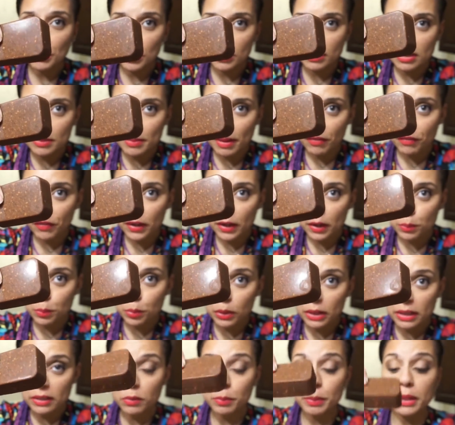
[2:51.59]
You can see my
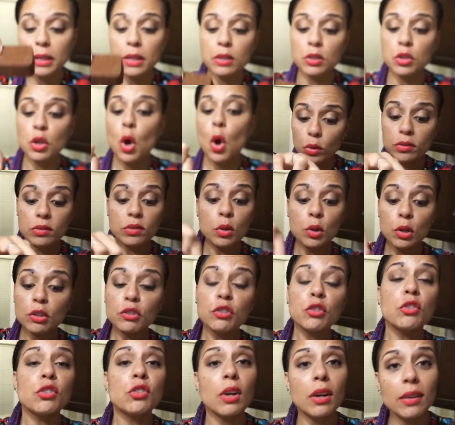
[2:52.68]
fingerprints because as soon
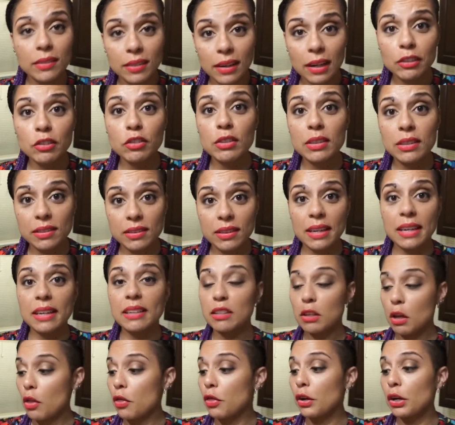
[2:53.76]
as you start touching these
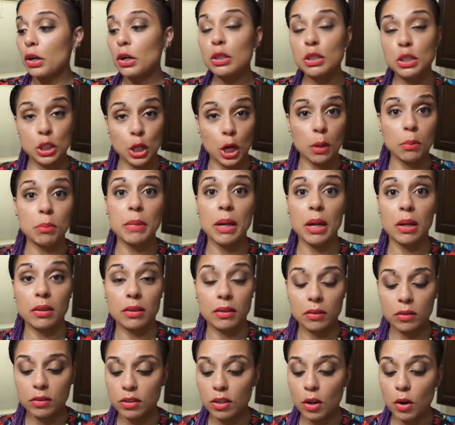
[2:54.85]
things, they're gonna start
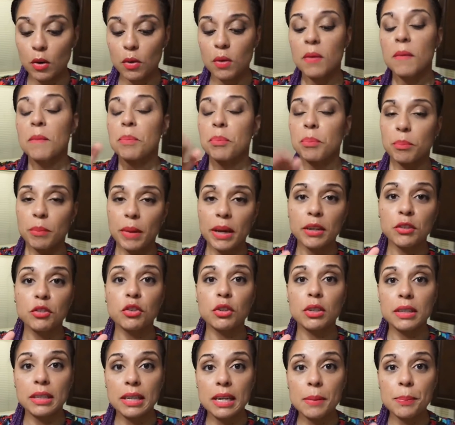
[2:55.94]
melting. So make
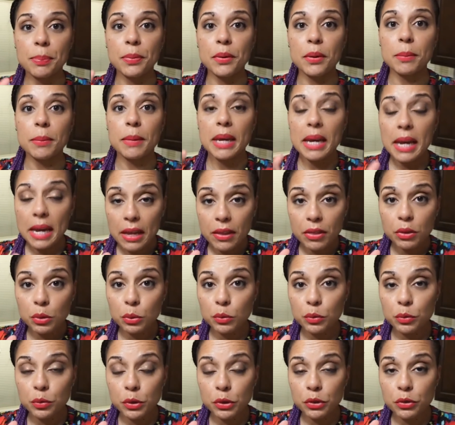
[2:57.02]
sure to keep them in the
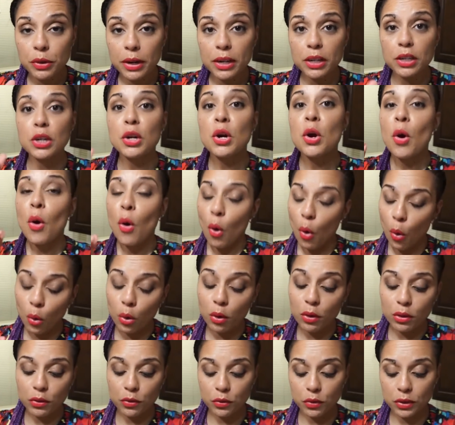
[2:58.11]
refrigerator
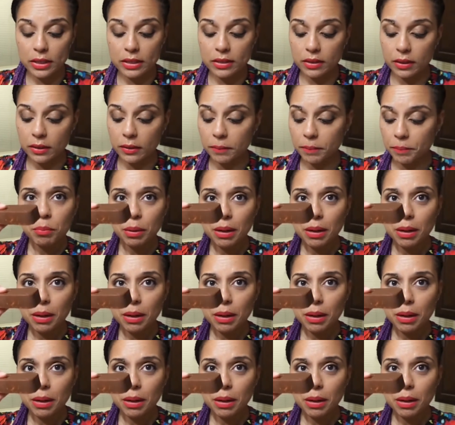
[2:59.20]
or the freezer.